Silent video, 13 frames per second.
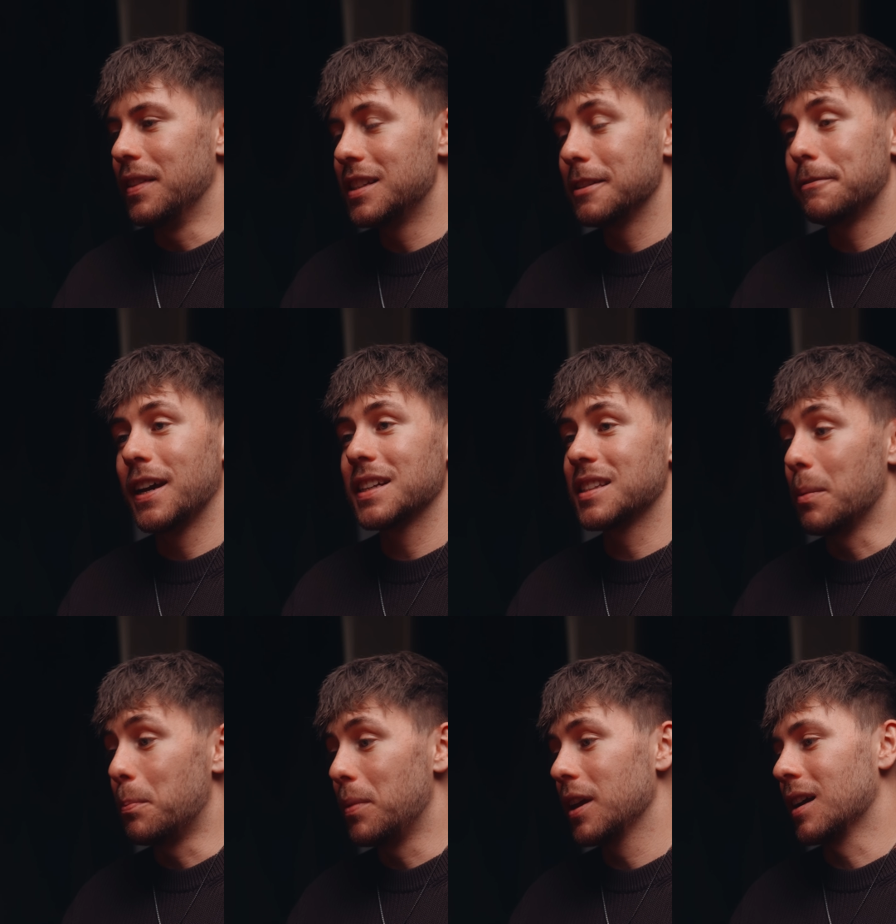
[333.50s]
These effects
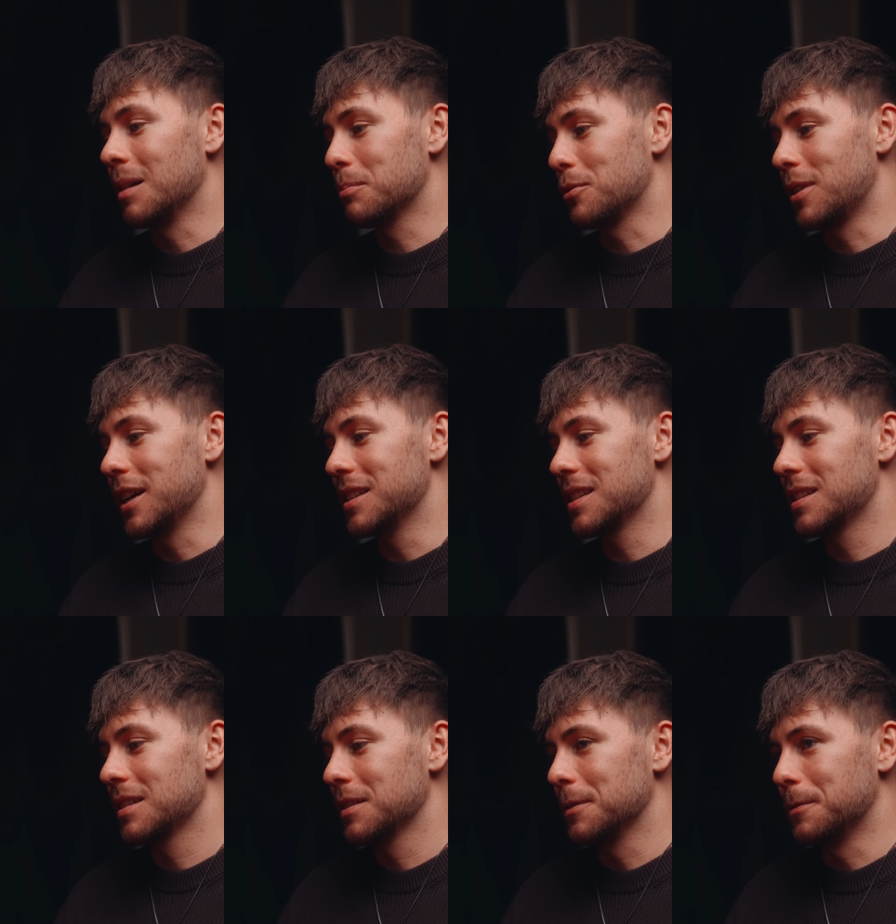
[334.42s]
are big
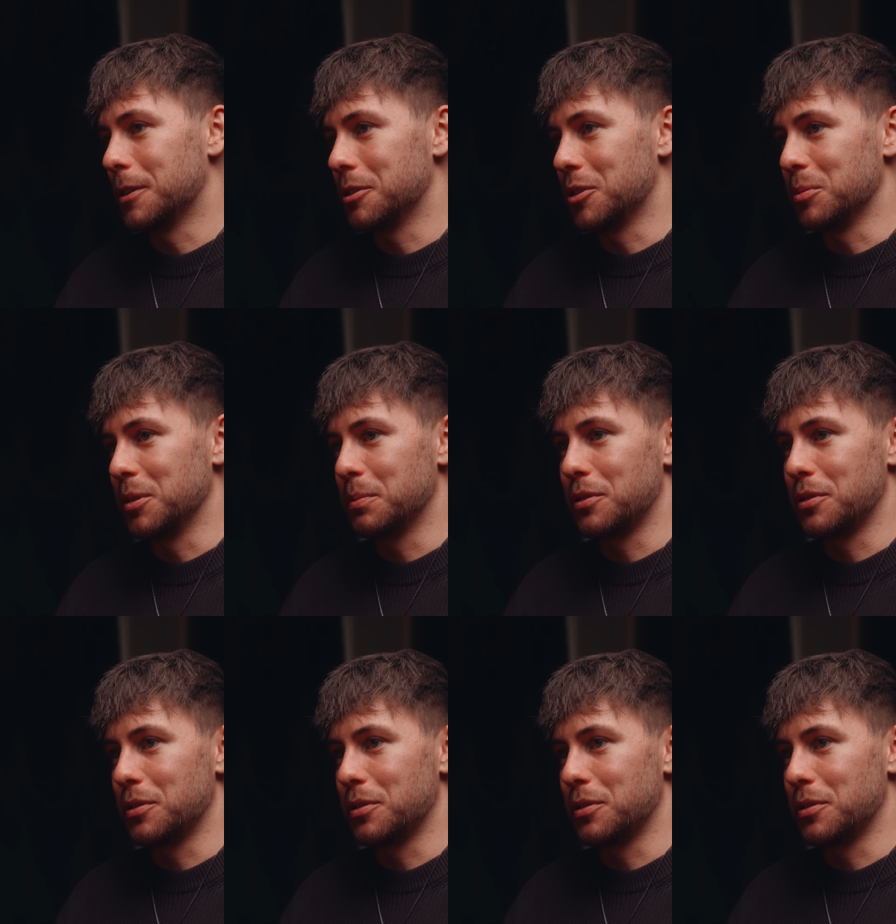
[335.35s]
upgrades for Adobe